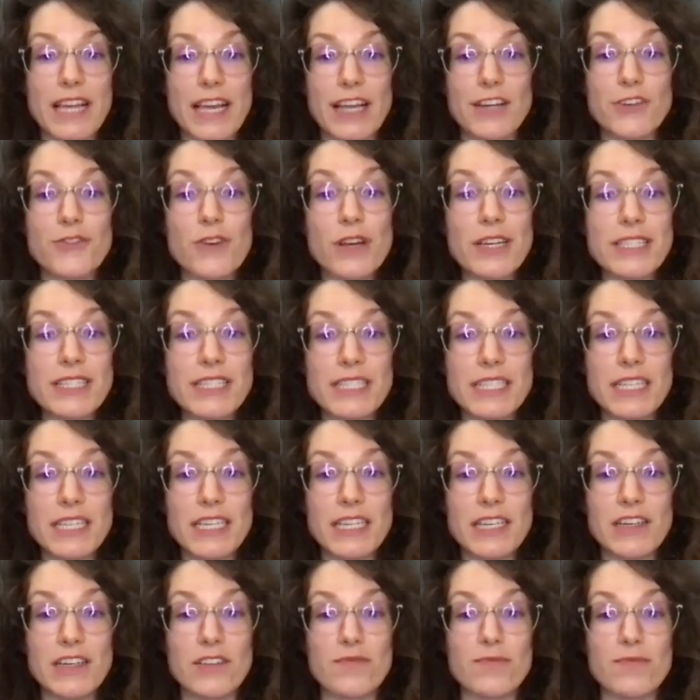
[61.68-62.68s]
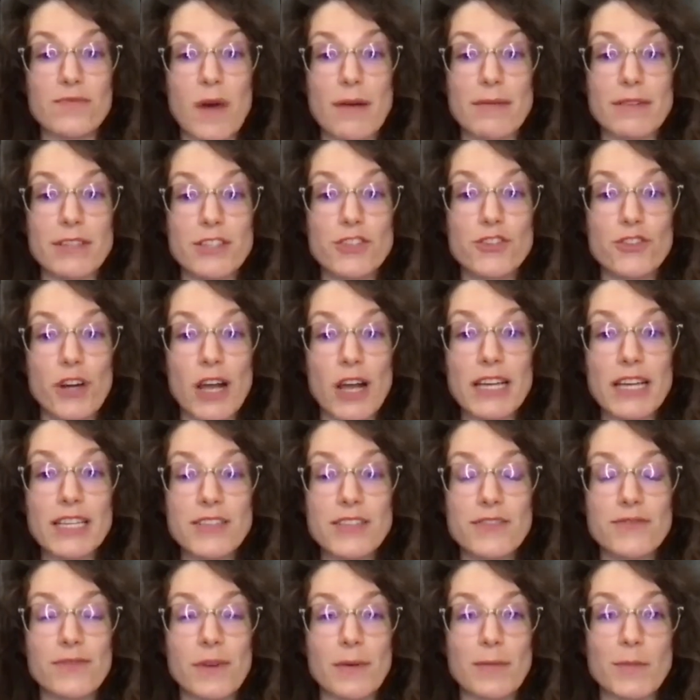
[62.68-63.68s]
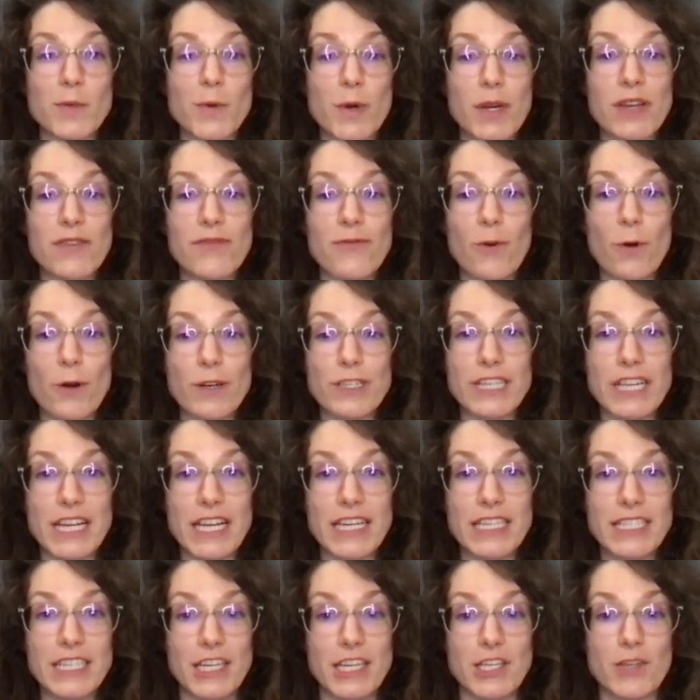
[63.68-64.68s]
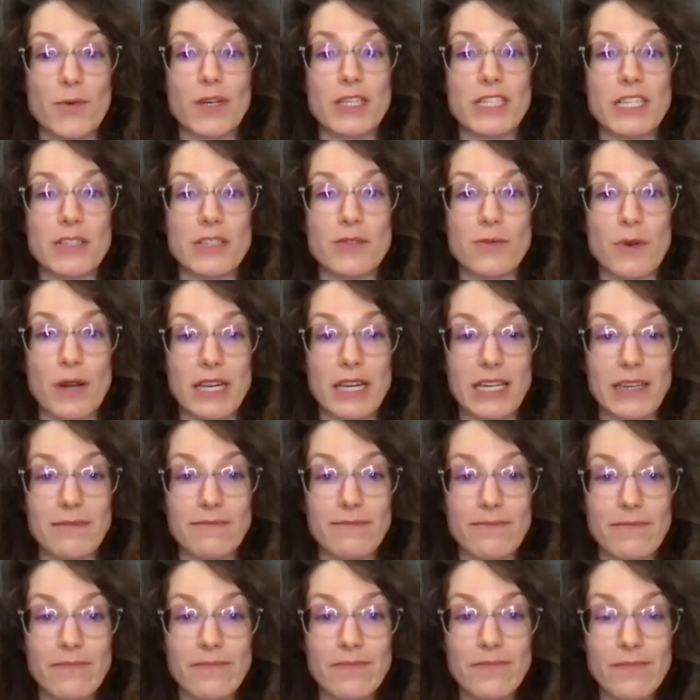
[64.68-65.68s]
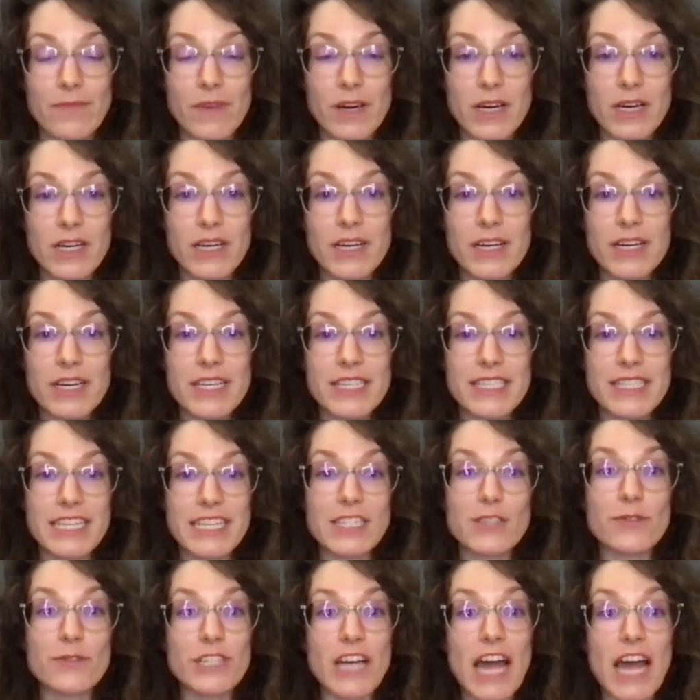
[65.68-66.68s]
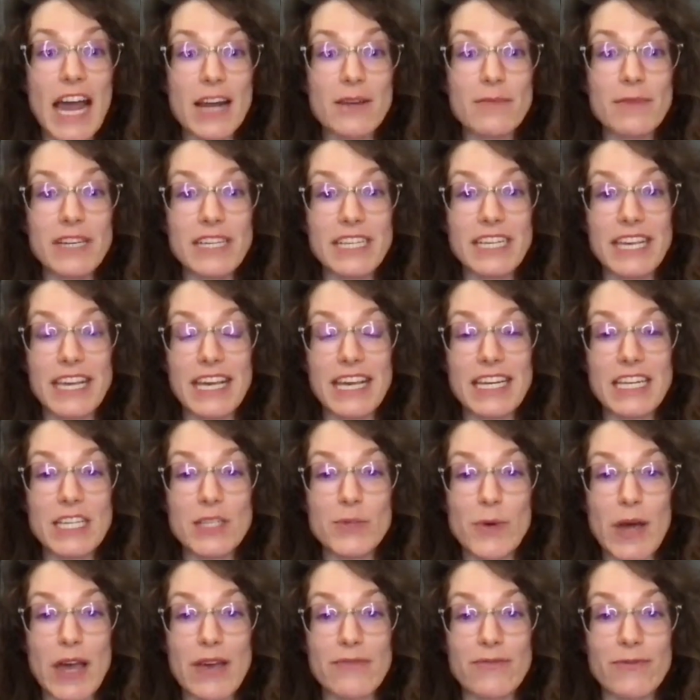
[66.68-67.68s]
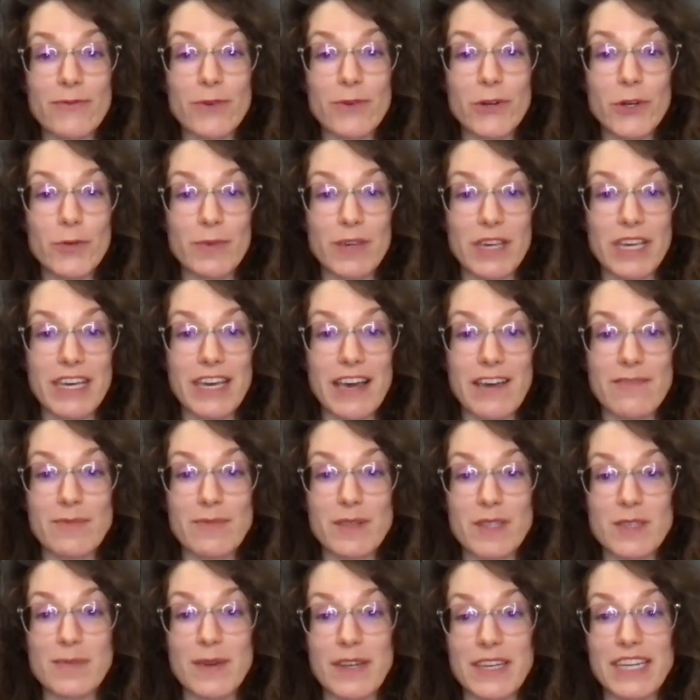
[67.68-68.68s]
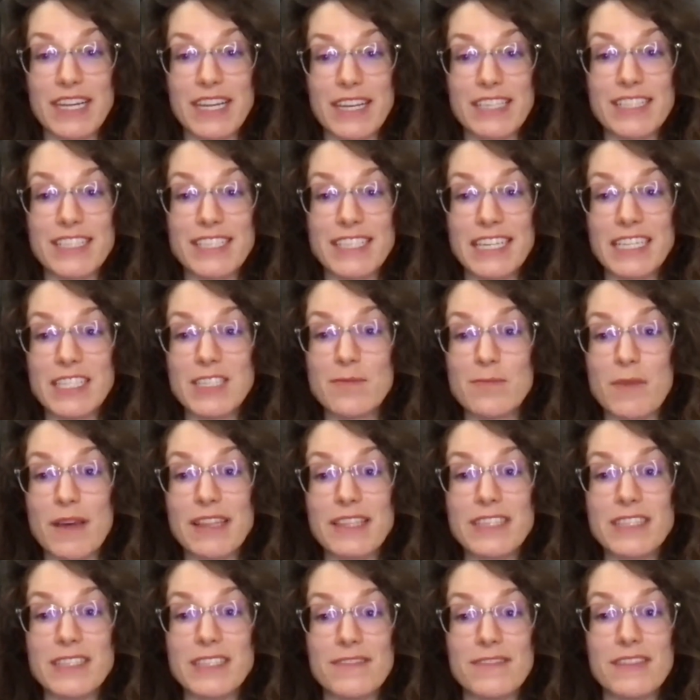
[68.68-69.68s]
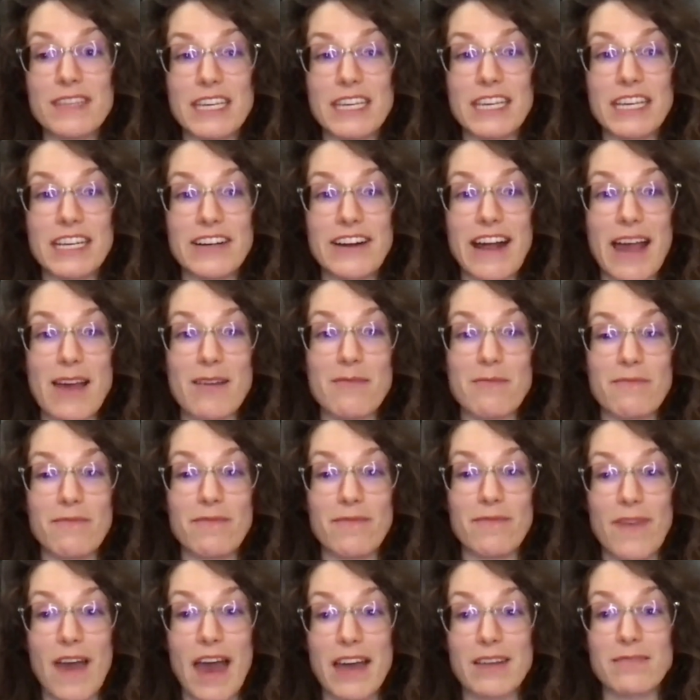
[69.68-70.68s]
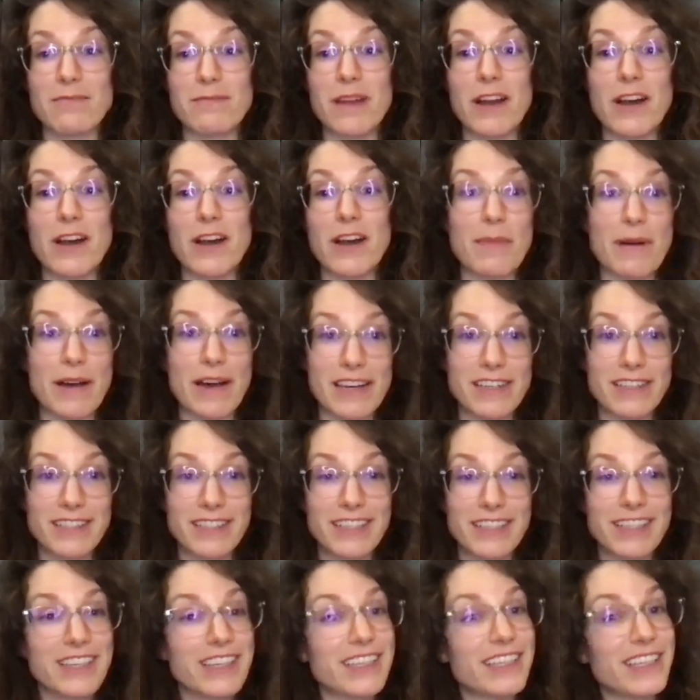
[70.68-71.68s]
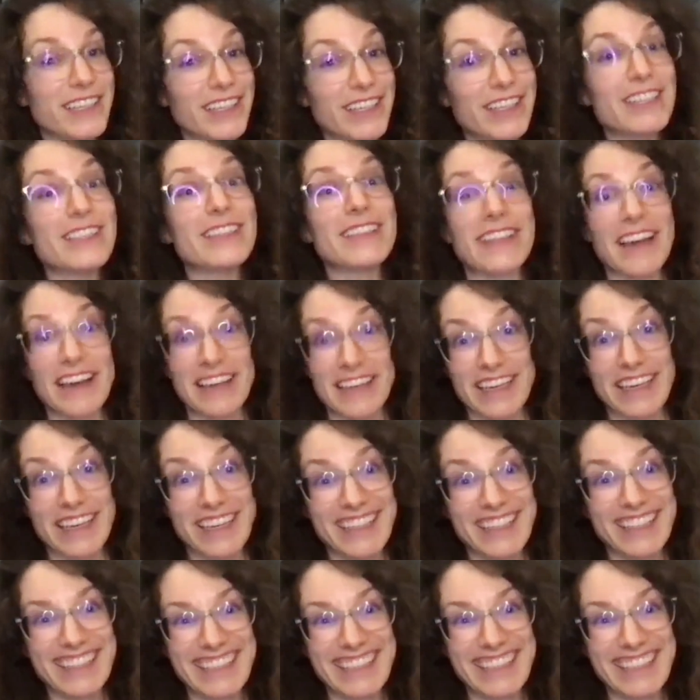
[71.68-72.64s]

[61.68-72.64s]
a trustee of Baba's Trust from 2014 to 2020. Since retirement, he and his wife Ruby have been spending 6 months of the year at Meherabad. Lucky.